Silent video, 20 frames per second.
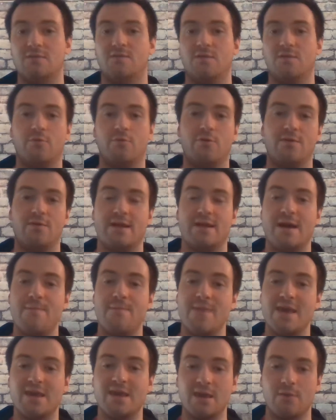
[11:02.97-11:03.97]
for the one that I'm
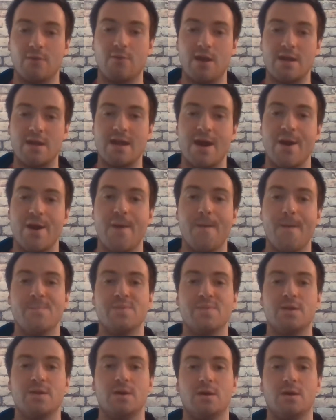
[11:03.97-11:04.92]
making right now.